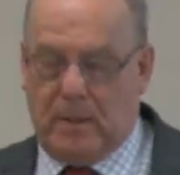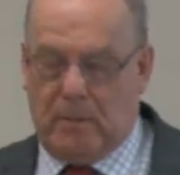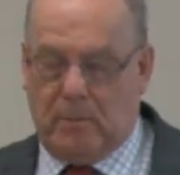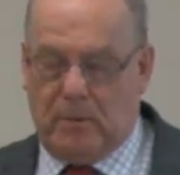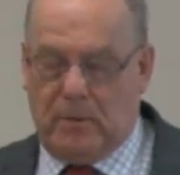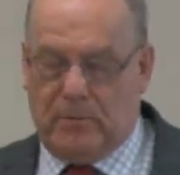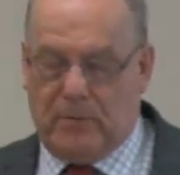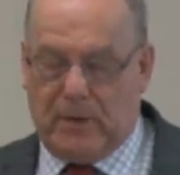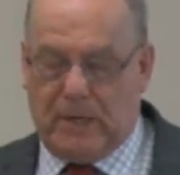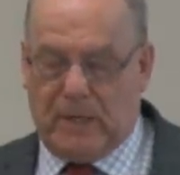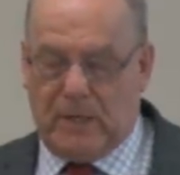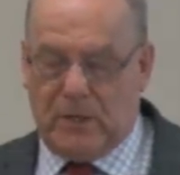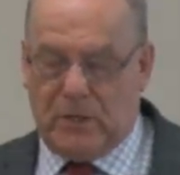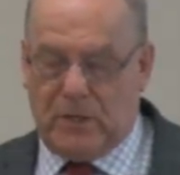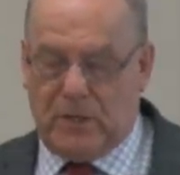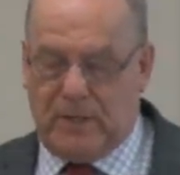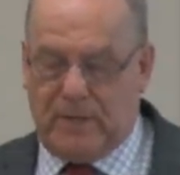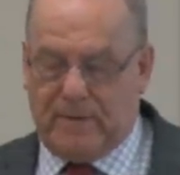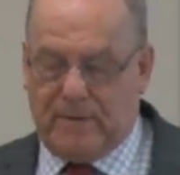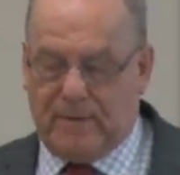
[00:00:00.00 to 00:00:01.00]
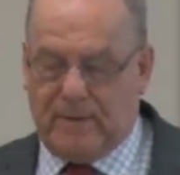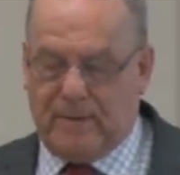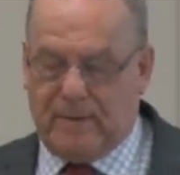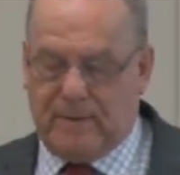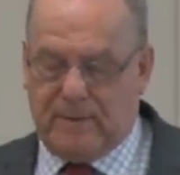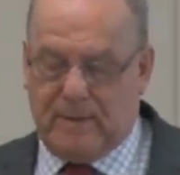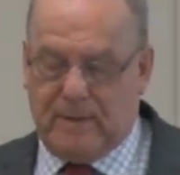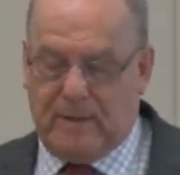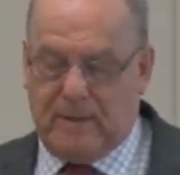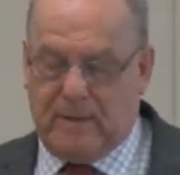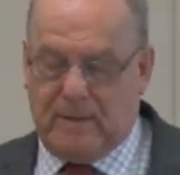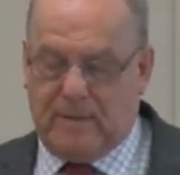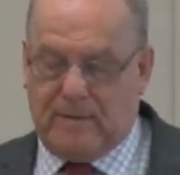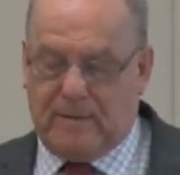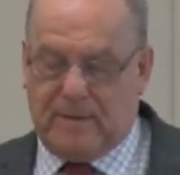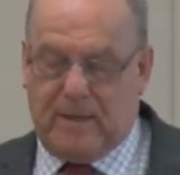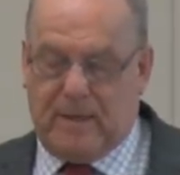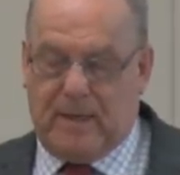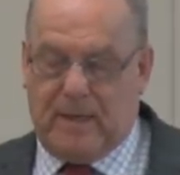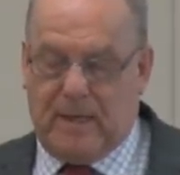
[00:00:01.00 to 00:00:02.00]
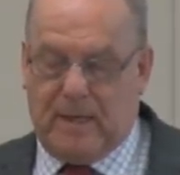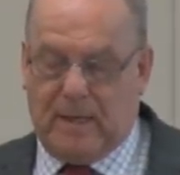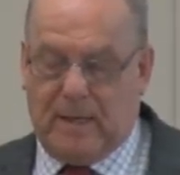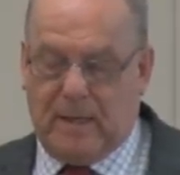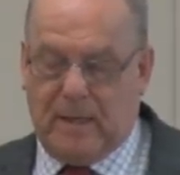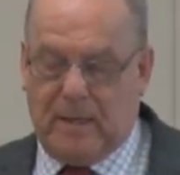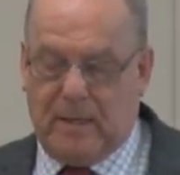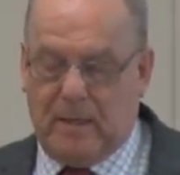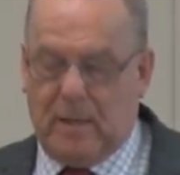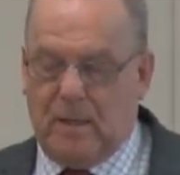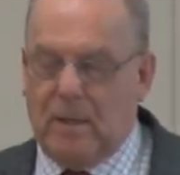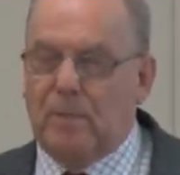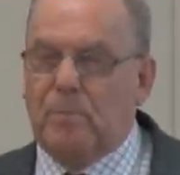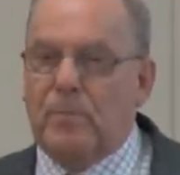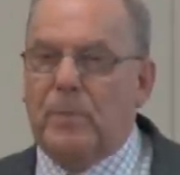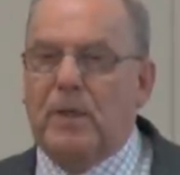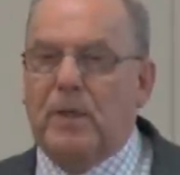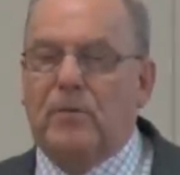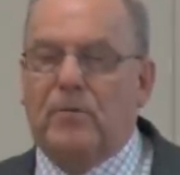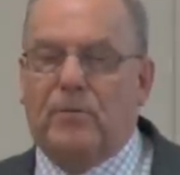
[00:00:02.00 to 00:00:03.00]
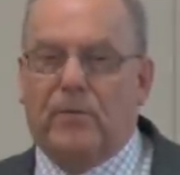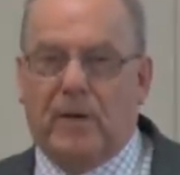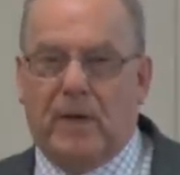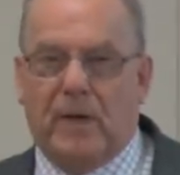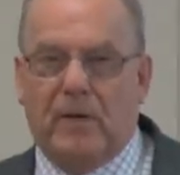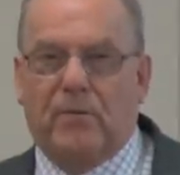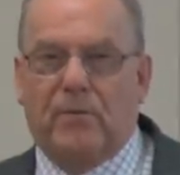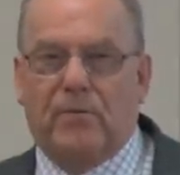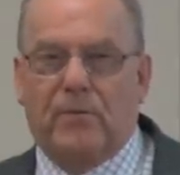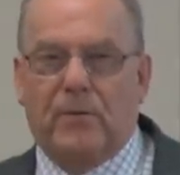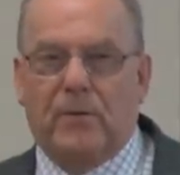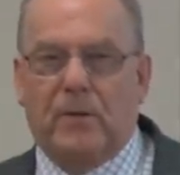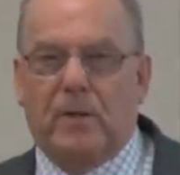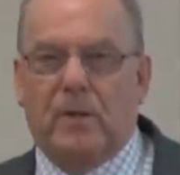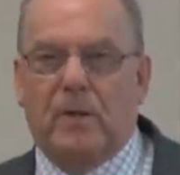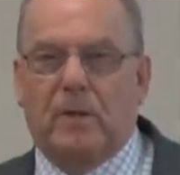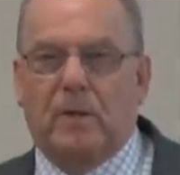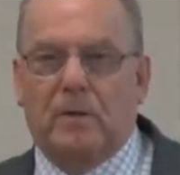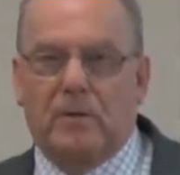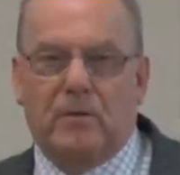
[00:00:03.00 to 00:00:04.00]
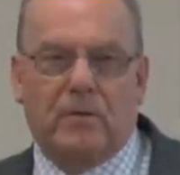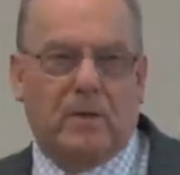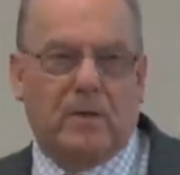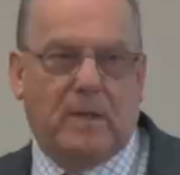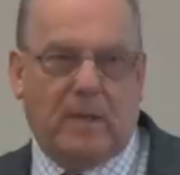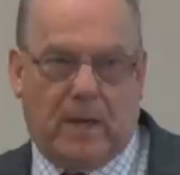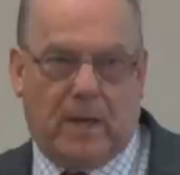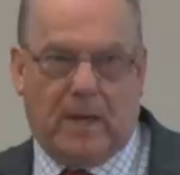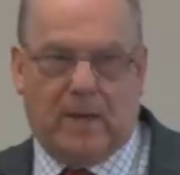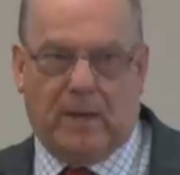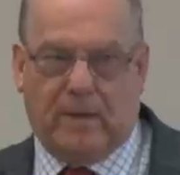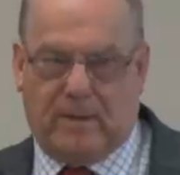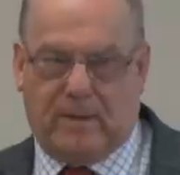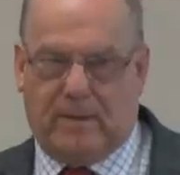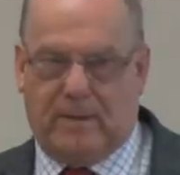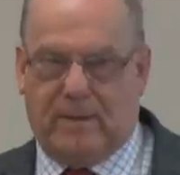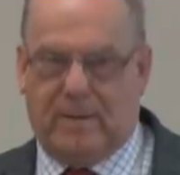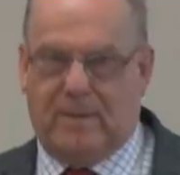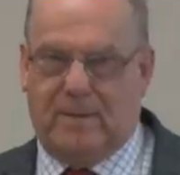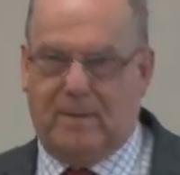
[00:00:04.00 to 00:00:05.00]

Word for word: we find Jesus saying, "Be faithful unto death,